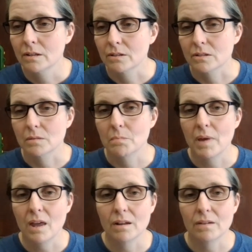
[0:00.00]
There's a
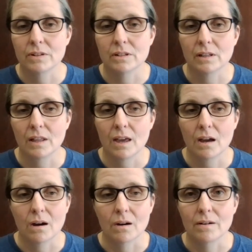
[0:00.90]
bit of a delay
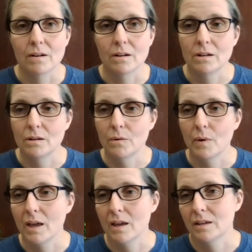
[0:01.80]

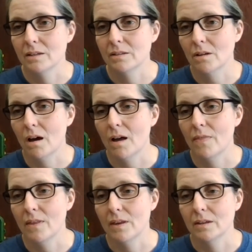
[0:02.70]
always
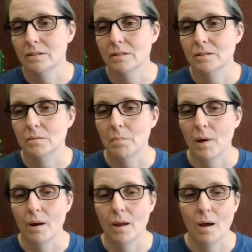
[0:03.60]
on this,
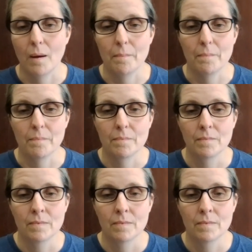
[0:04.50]
but yeah, I